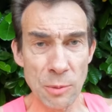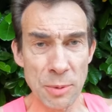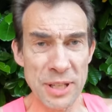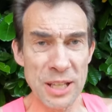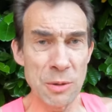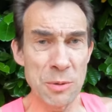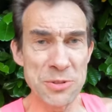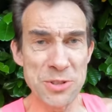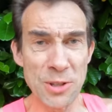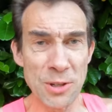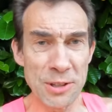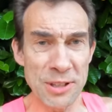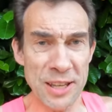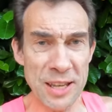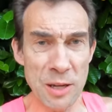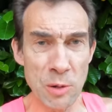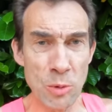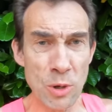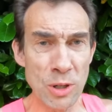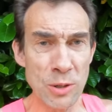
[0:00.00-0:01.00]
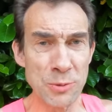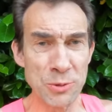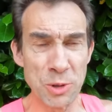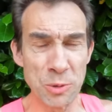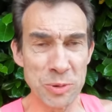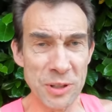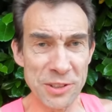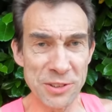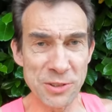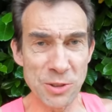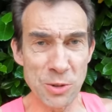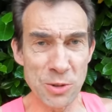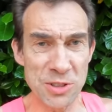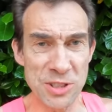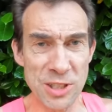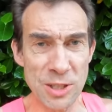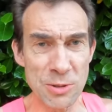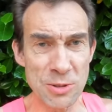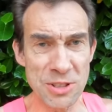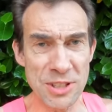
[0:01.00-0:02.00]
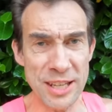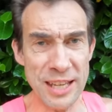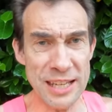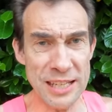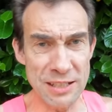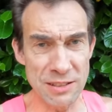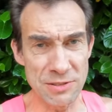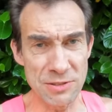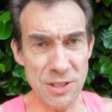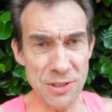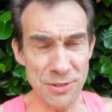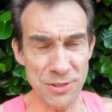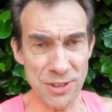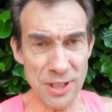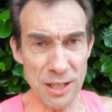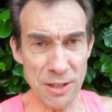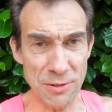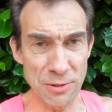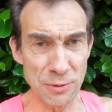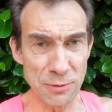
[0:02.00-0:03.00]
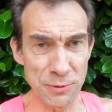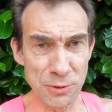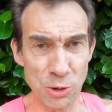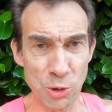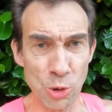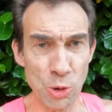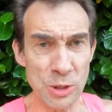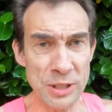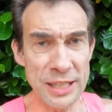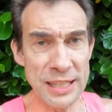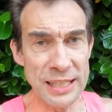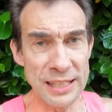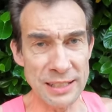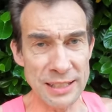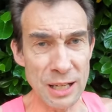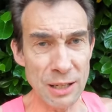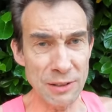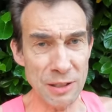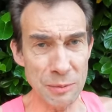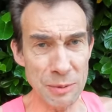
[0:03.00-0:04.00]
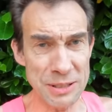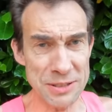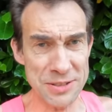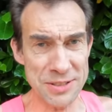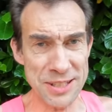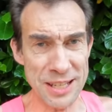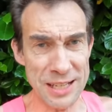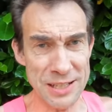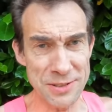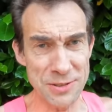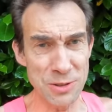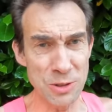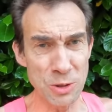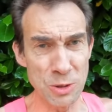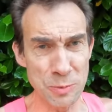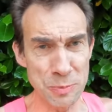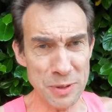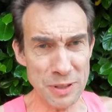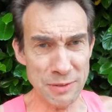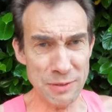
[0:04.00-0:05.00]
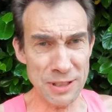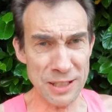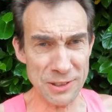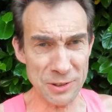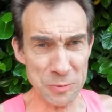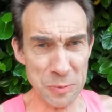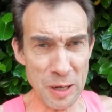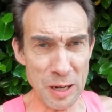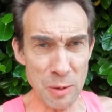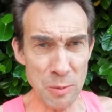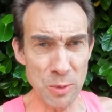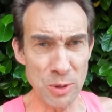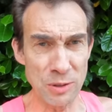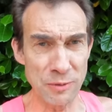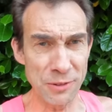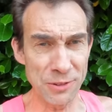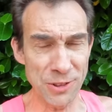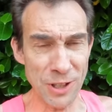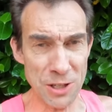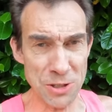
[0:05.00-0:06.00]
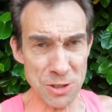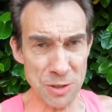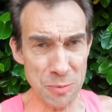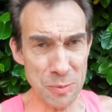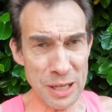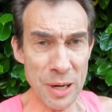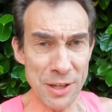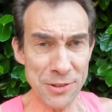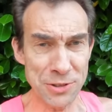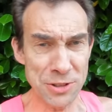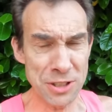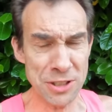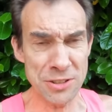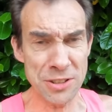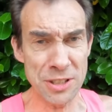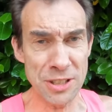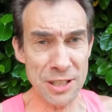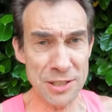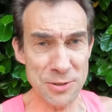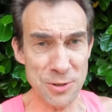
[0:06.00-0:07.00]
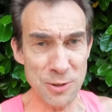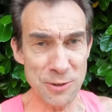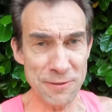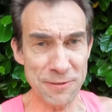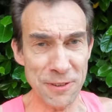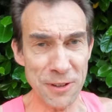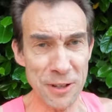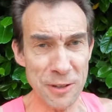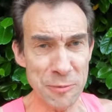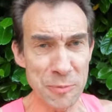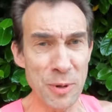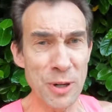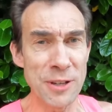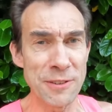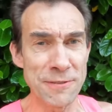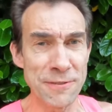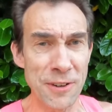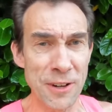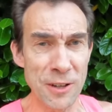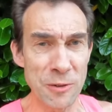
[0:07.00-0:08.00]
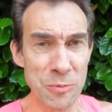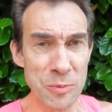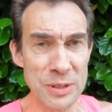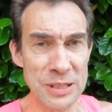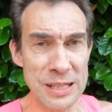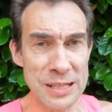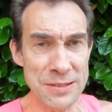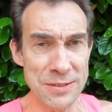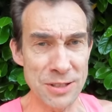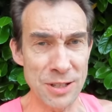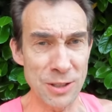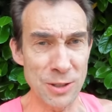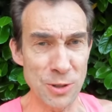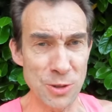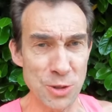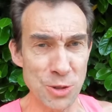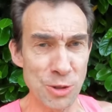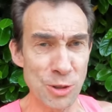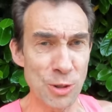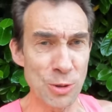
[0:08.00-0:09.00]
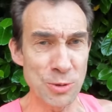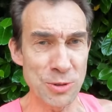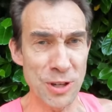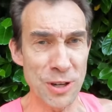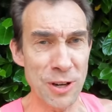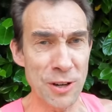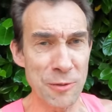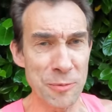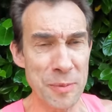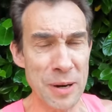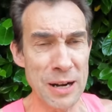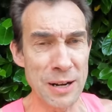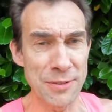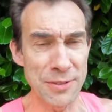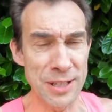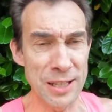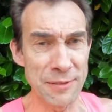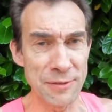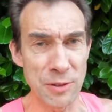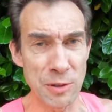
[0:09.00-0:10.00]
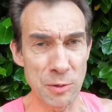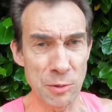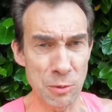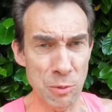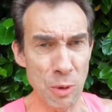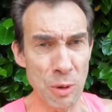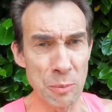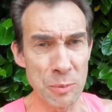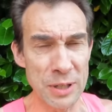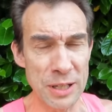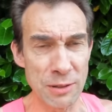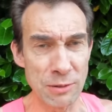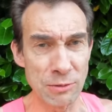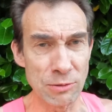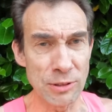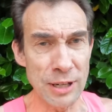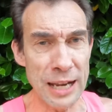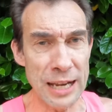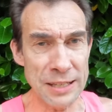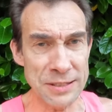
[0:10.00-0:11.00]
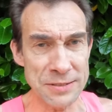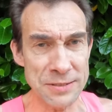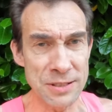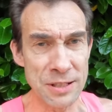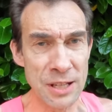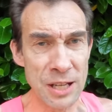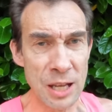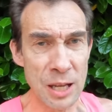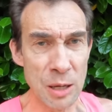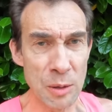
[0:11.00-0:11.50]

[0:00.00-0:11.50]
Hi everybody, hope you're doing okay. Welcome to a place called Newdigate, just south of Dorking. Now, I come out today to do a bit of an experiment of a session. Matt suggested I do 5 by 5 minutes at a controlled half marathon effort with 1 minute rest.